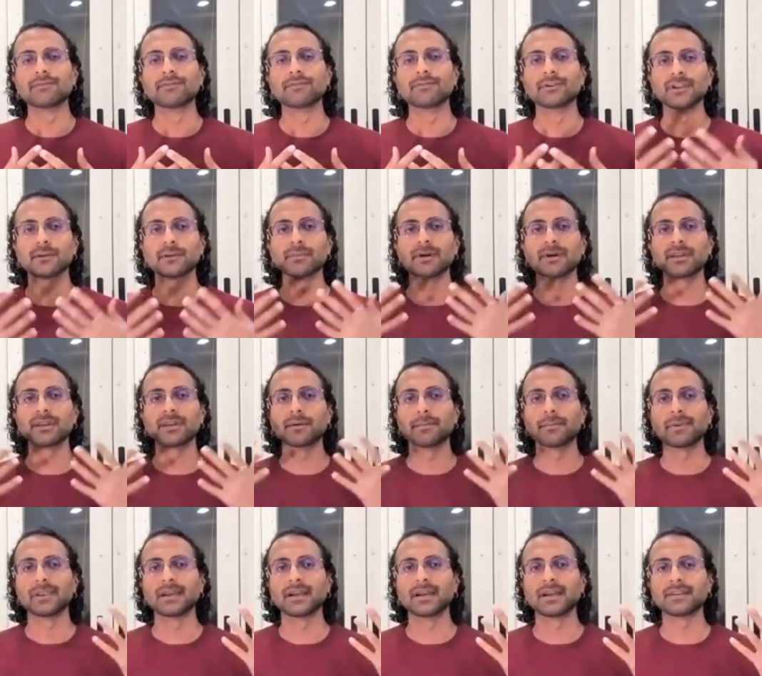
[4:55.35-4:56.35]
If you're thinking
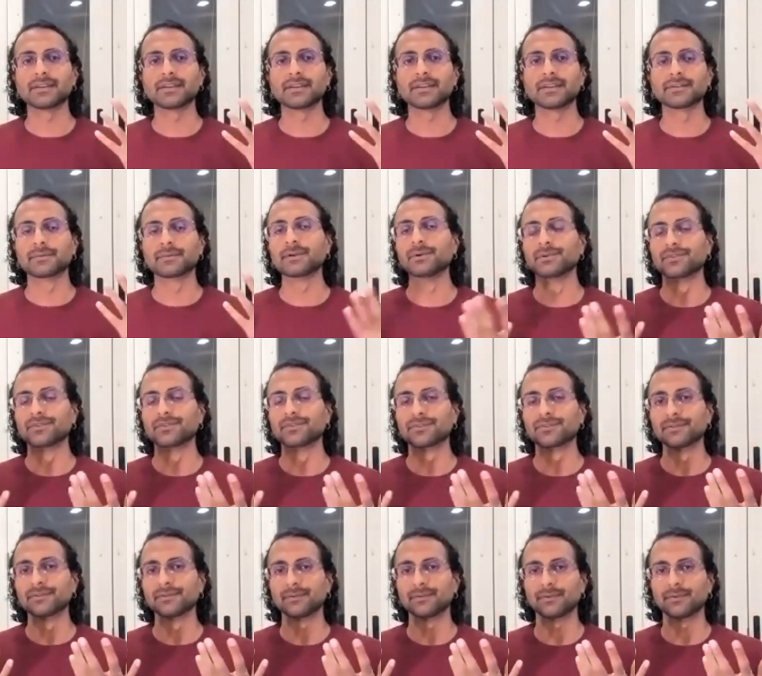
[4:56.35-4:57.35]
about a plant's
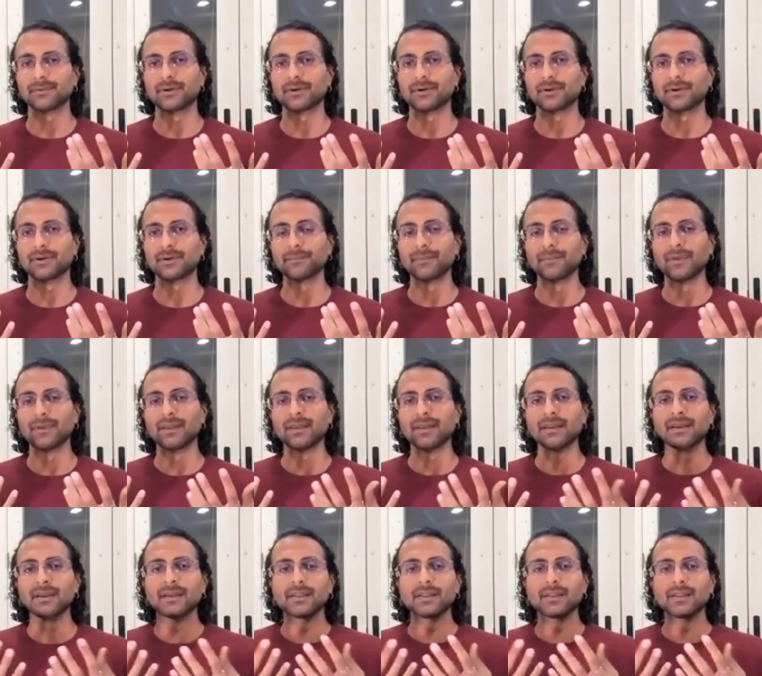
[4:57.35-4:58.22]
roots, right?